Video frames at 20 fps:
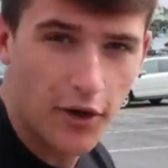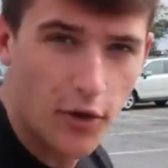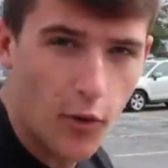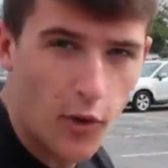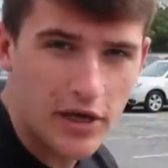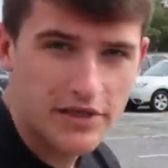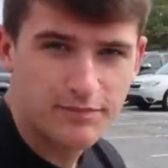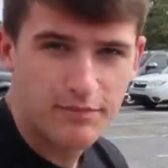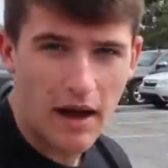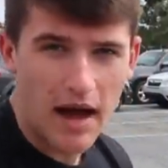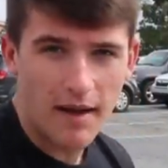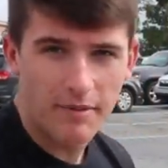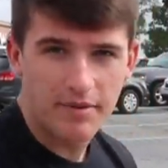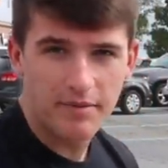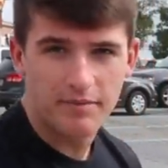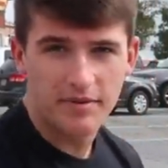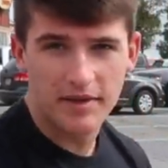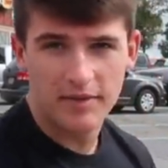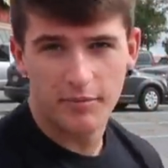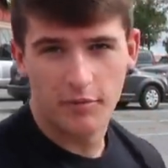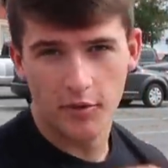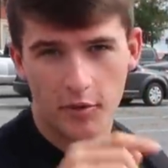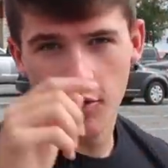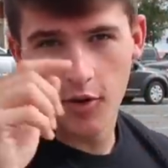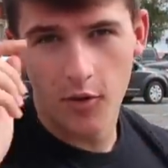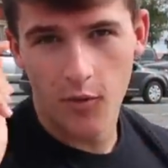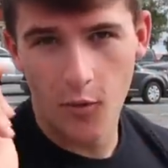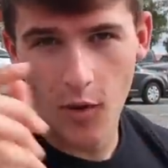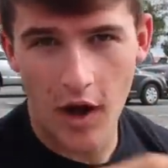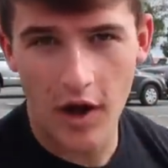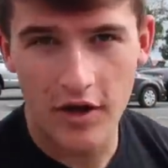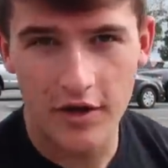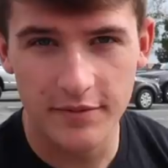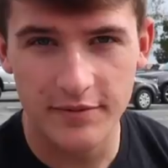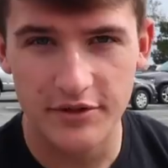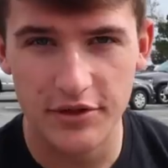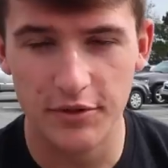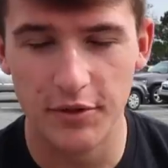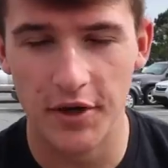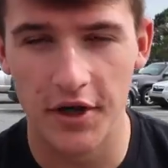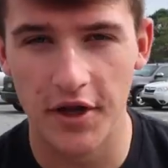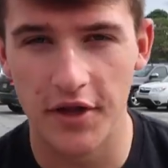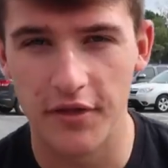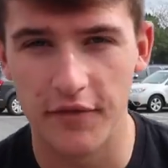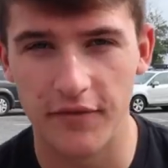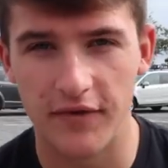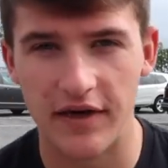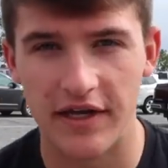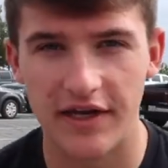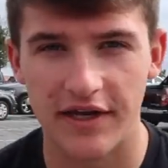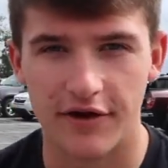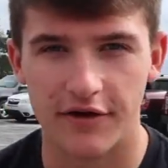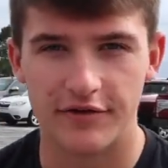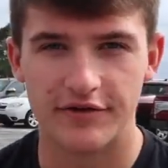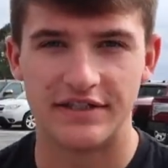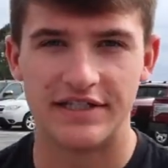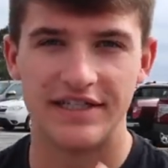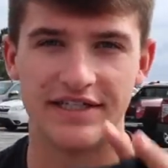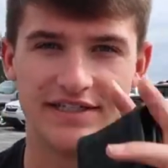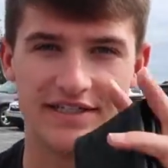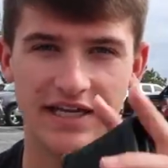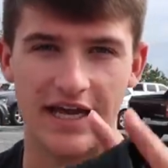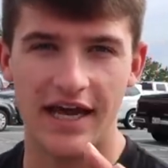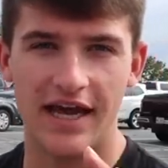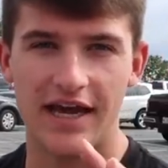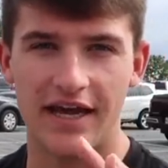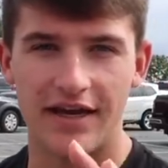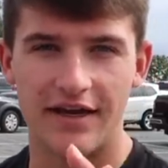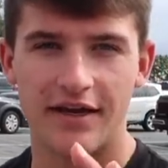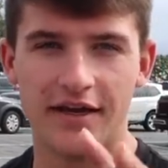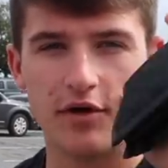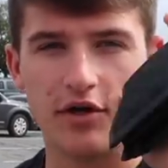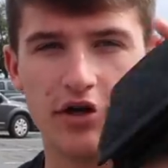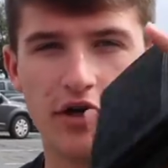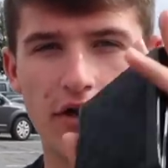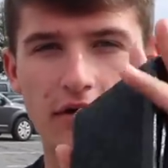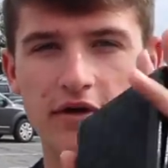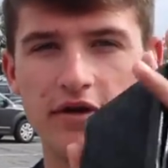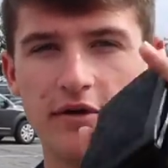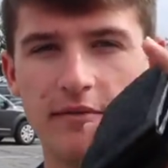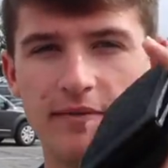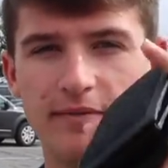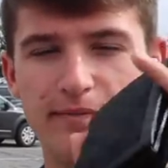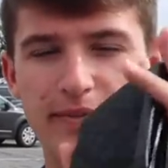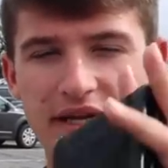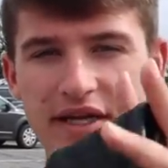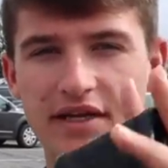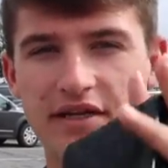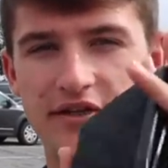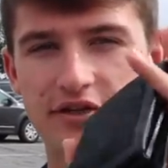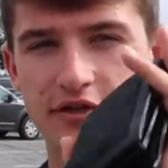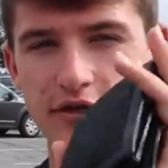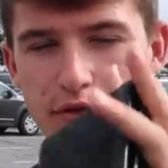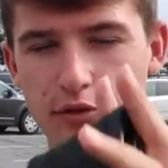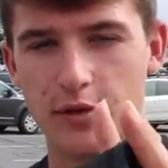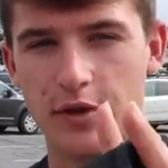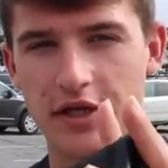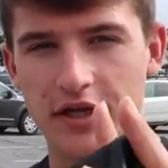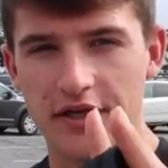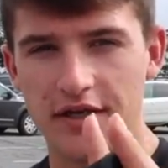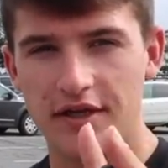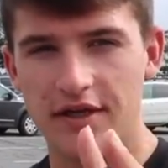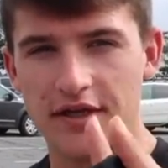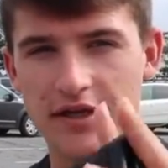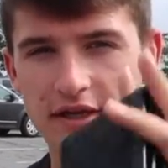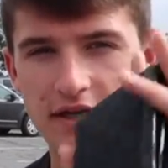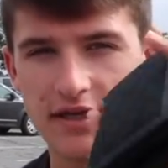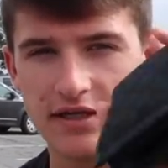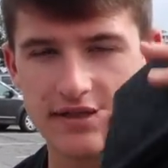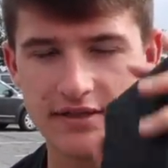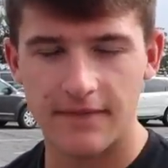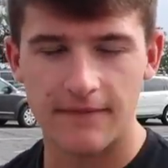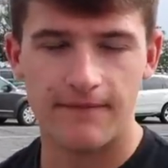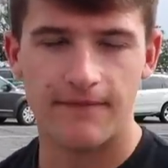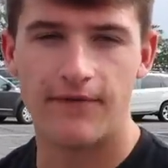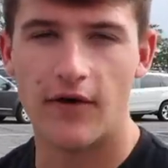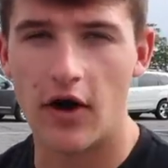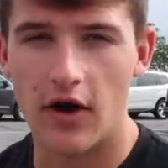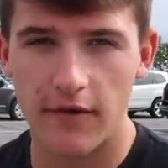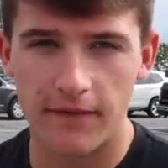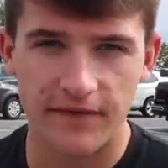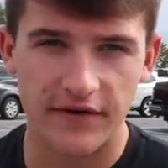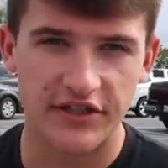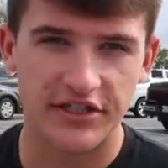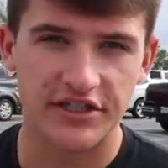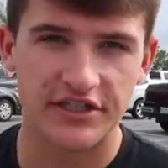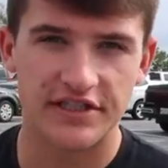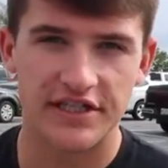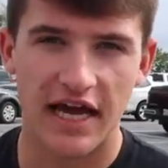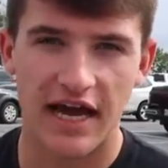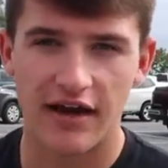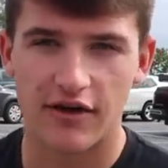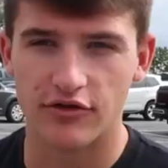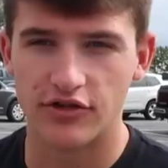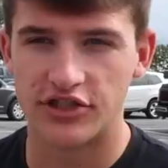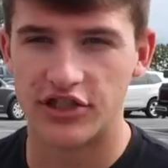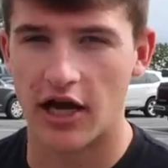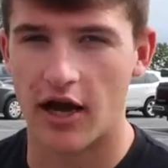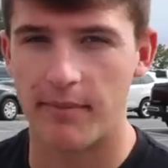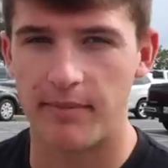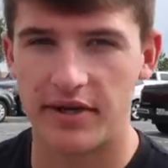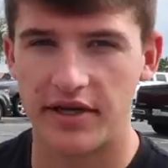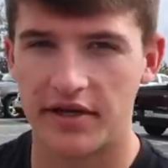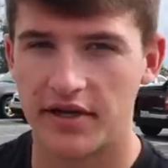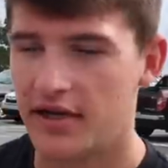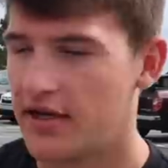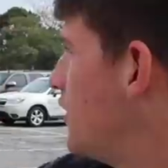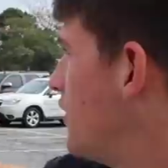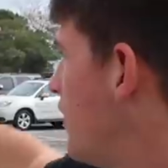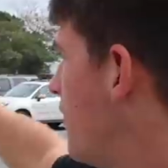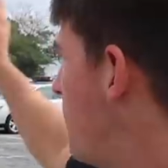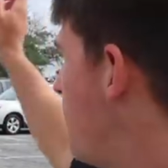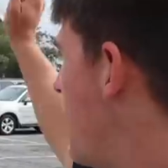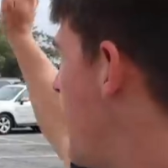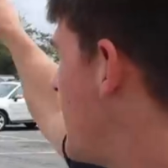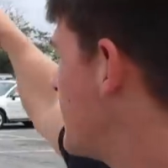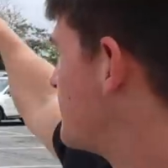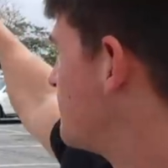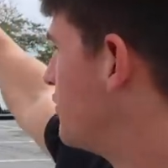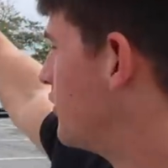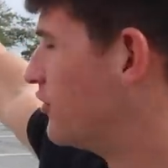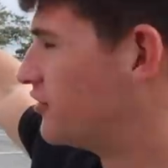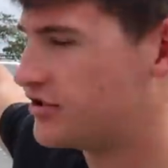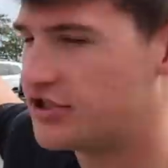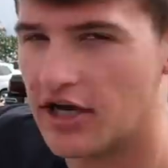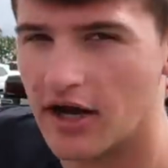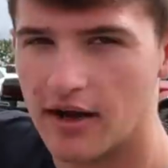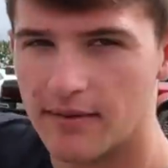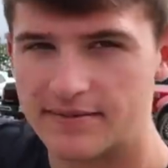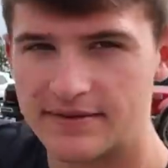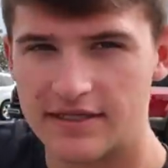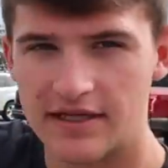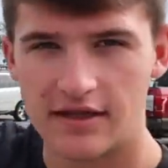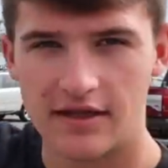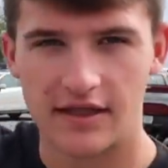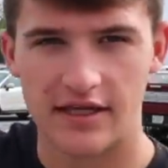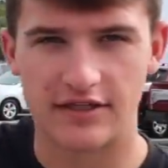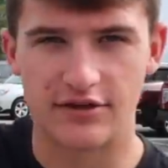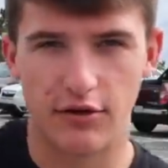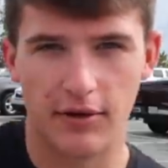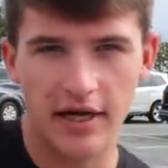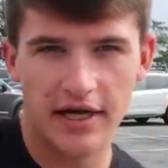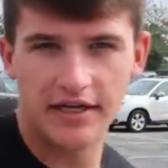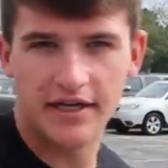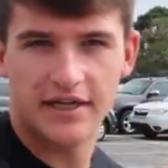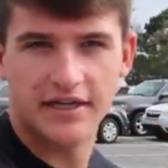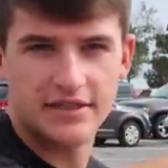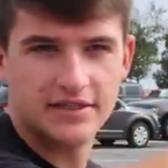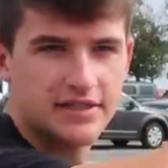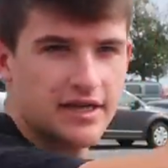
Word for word: yo, what's poppin', people? Welcome to another video. Today, we're going to be doing some fall fishing tackle shopping here at Bass Pro Shops. Let's go ahead and get